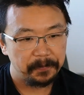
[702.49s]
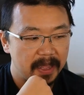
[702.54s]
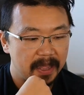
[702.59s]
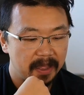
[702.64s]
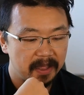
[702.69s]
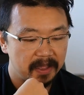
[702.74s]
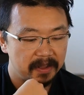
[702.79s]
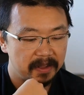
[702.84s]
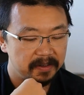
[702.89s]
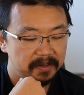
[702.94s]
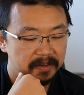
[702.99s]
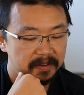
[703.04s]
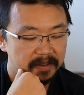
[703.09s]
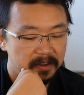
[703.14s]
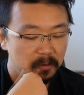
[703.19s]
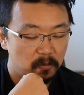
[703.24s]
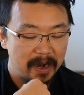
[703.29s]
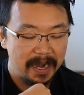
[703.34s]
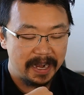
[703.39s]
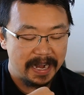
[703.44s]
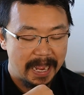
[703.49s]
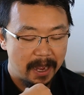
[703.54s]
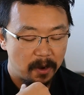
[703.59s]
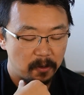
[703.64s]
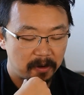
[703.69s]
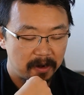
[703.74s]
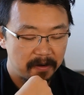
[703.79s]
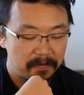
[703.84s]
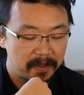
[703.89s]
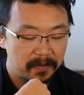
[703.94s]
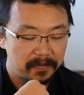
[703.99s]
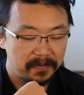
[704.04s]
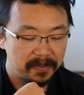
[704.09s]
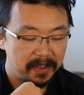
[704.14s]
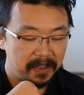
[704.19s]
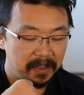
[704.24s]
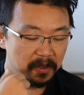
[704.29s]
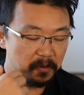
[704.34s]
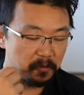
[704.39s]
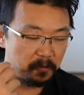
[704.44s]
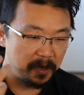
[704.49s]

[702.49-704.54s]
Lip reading: And right now we're at 50.